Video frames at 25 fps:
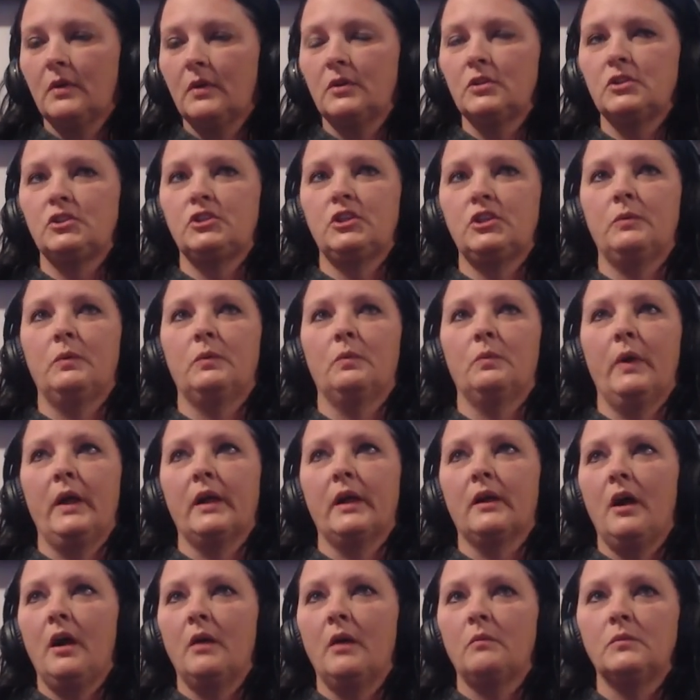She would
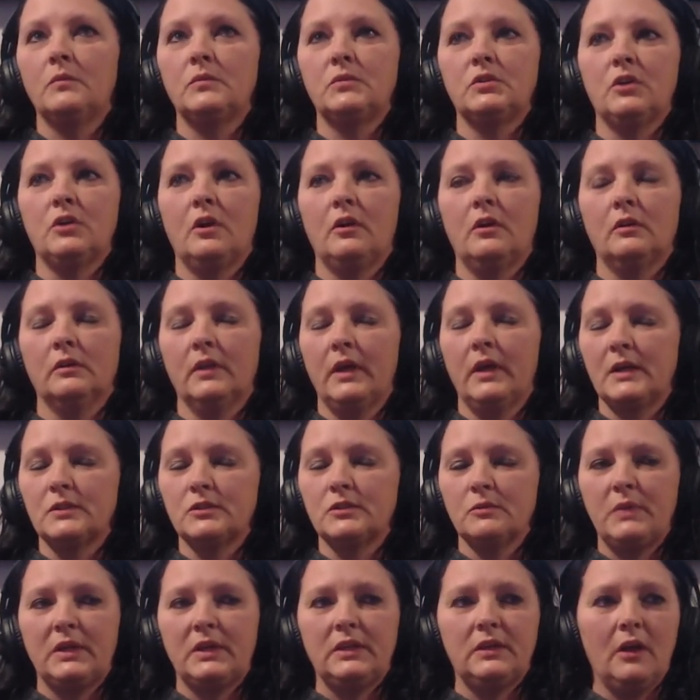wake up, her legs
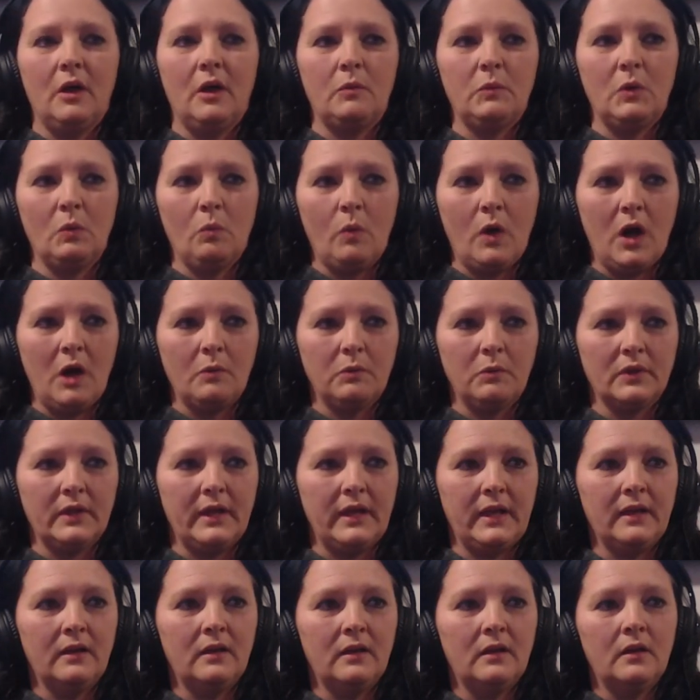would be numb and
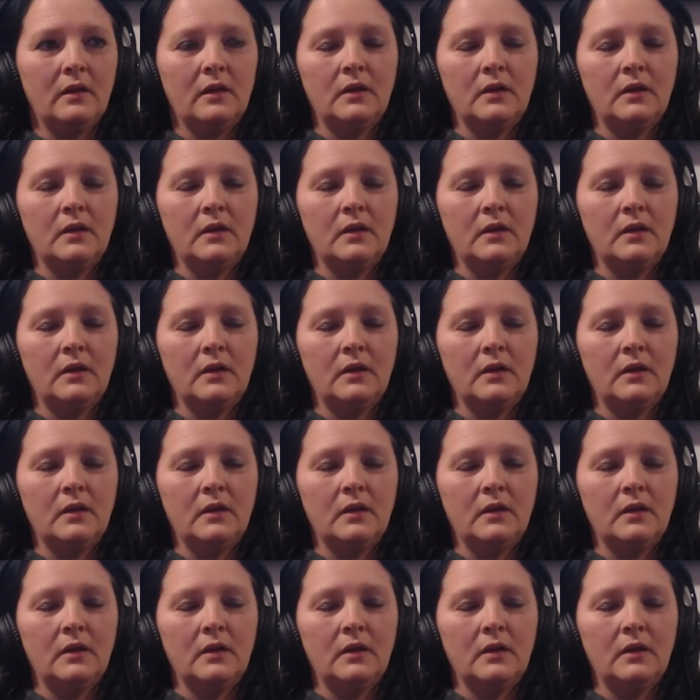wobbly,